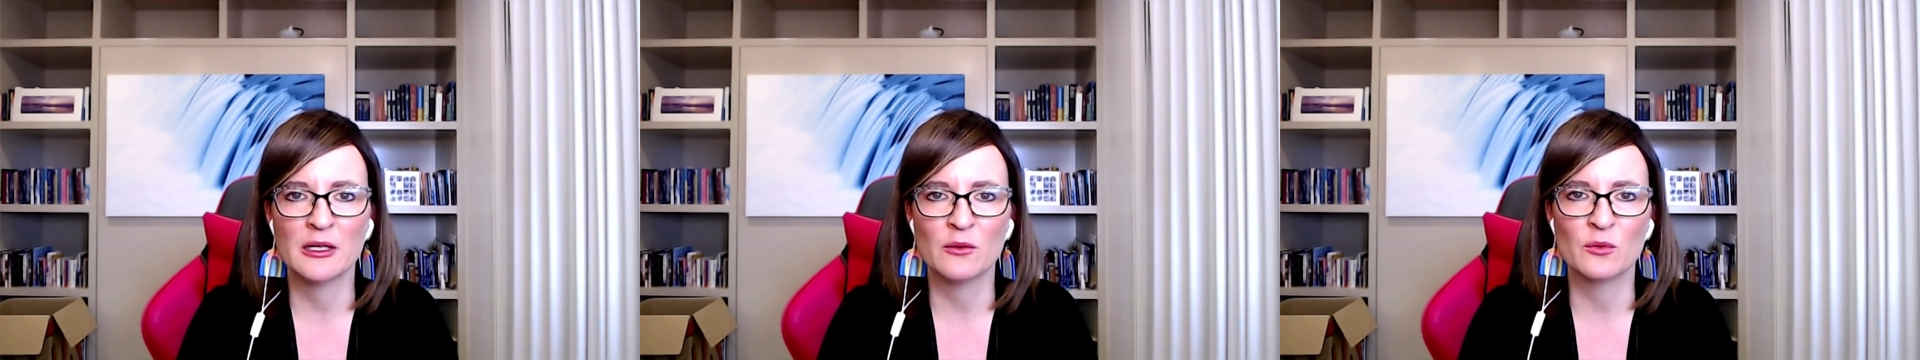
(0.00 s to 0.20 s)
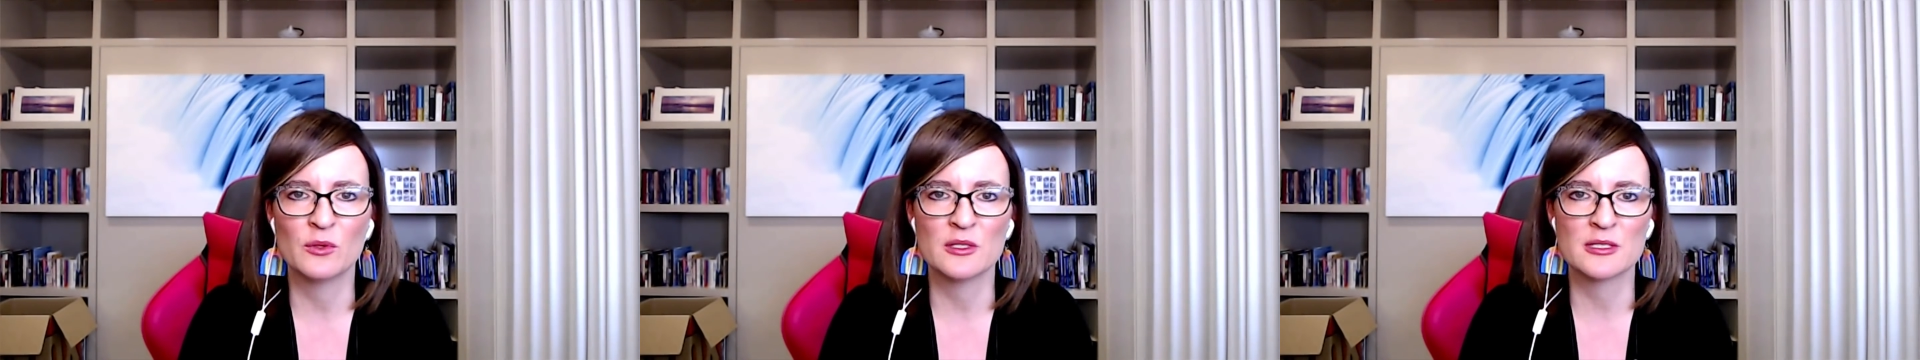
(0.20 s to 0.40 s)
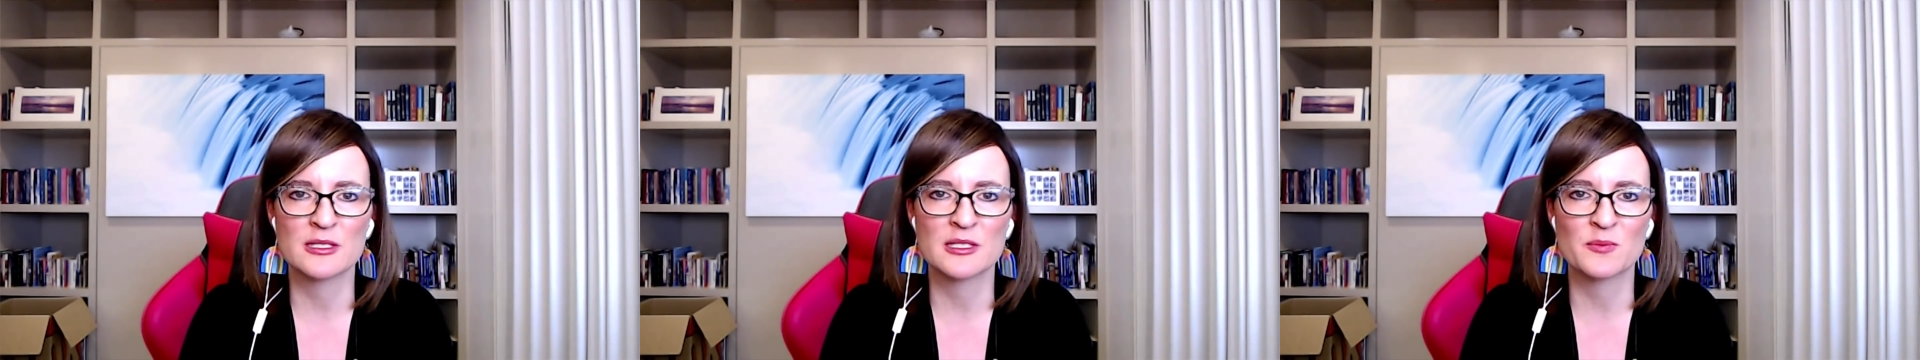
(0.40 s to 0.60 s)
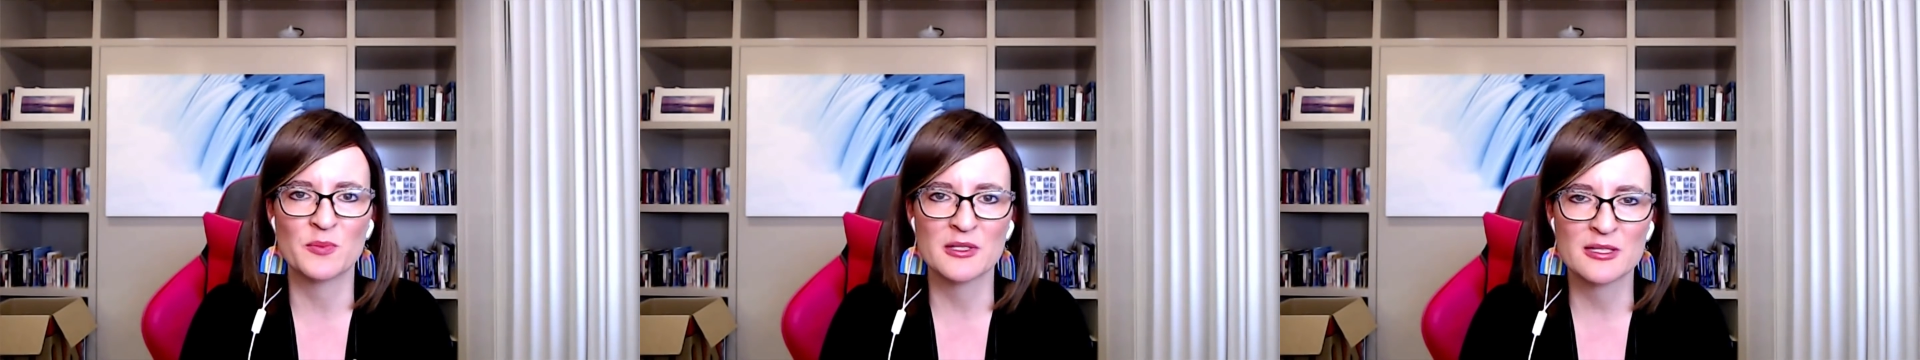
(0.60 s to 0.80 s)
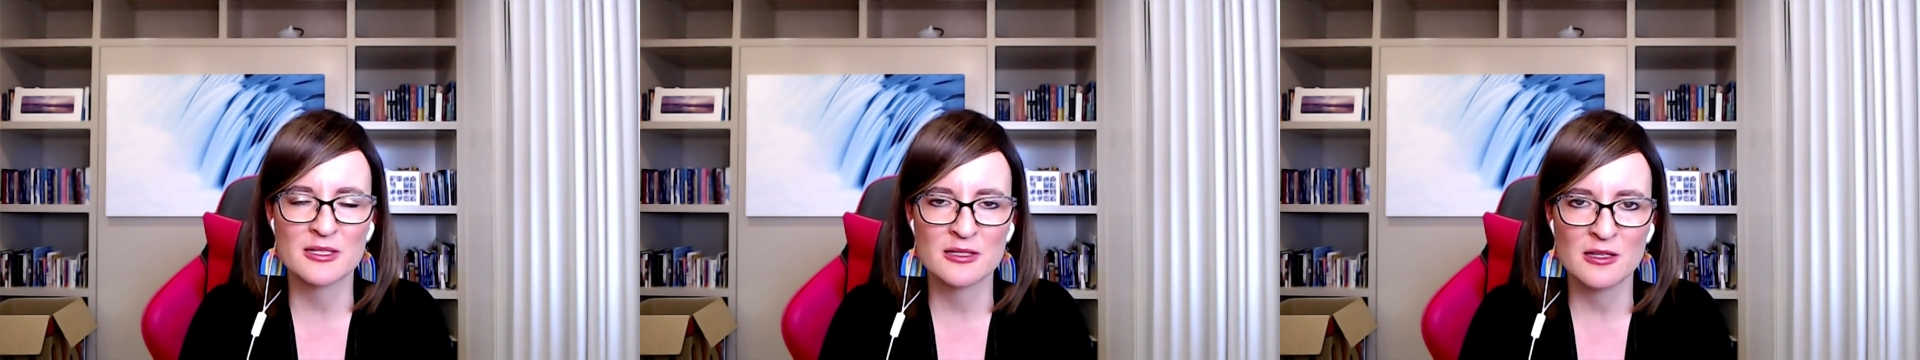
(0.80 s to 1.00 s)
It was
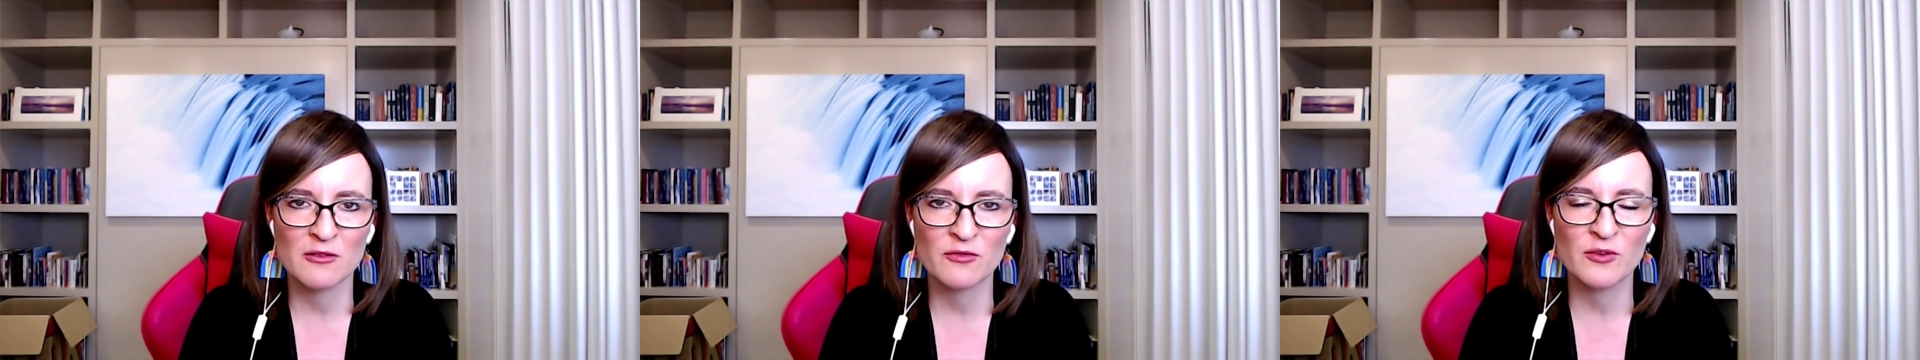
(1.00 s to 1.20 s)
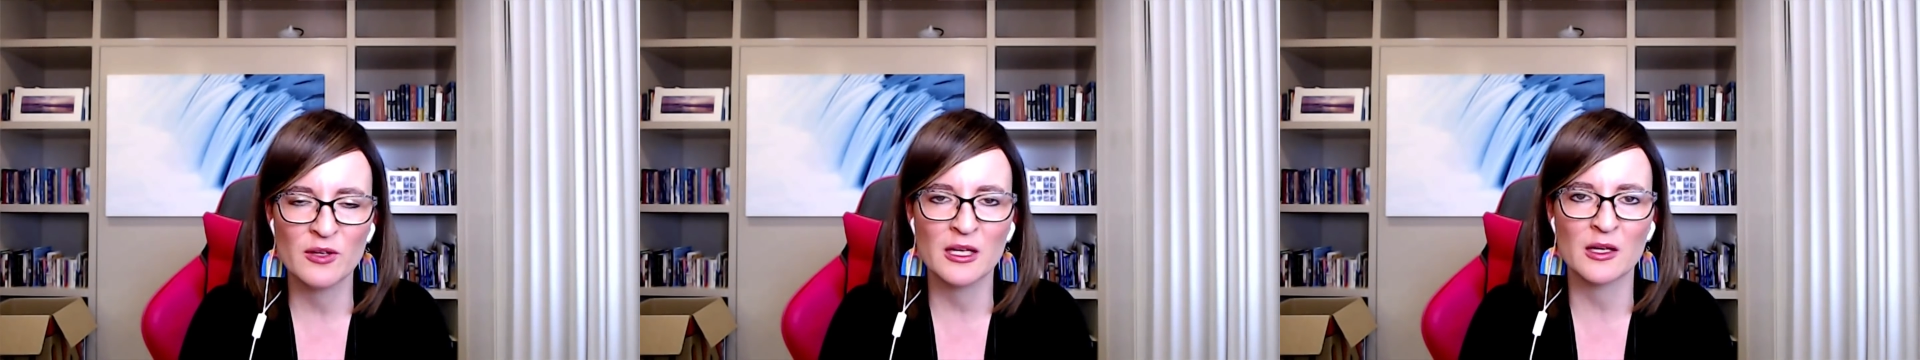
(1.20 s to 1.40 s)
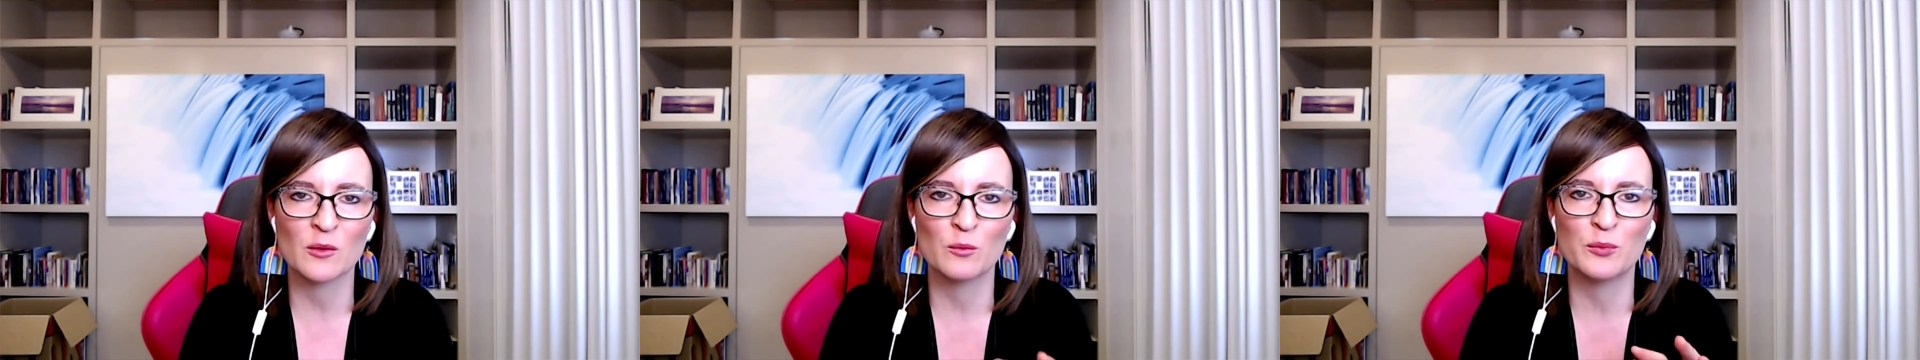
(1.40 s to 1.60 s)
specific